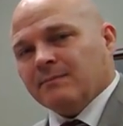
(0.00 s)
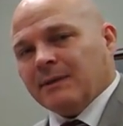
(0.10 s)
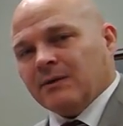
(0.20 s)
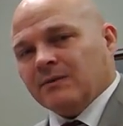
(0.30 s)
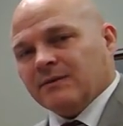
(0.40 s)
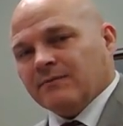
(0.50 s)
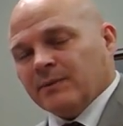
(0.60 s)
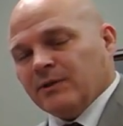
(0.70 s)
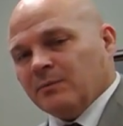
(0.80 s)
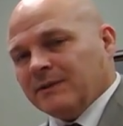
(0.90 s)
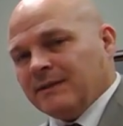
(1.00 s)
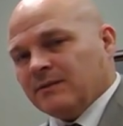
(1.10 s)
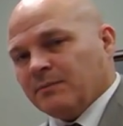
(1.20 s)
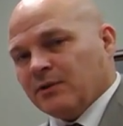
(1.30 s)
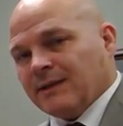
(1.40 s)
barrels of renewable
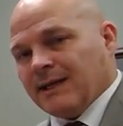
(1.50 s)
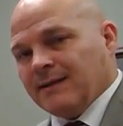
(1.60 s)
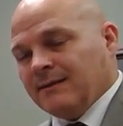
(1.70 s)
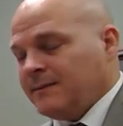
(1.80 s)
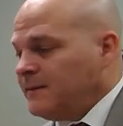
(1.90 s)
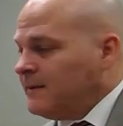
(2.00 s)
diesel per day.